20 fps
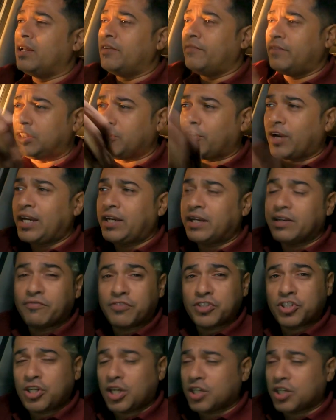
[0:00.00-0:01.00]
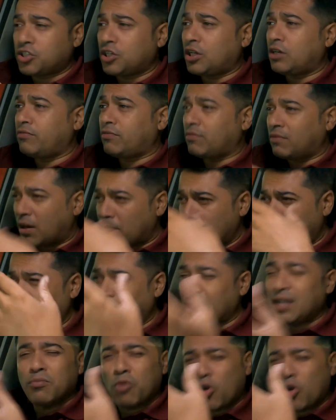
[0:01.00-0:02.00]
with the right infrastructure, a
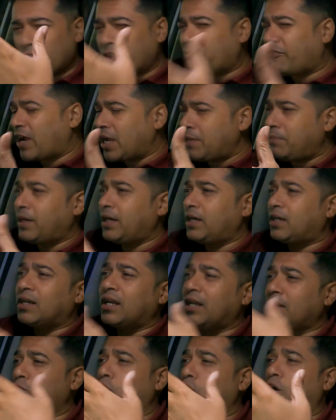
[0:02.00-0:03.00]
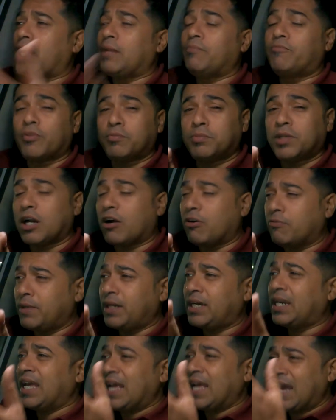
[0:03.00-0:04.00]
little more refinement, a little more help from the
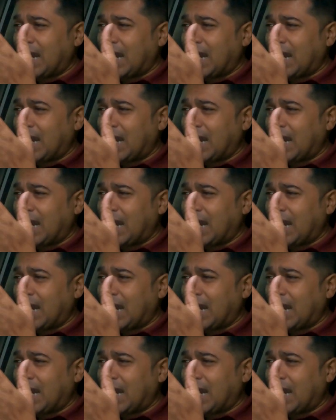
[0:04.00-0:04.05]
government,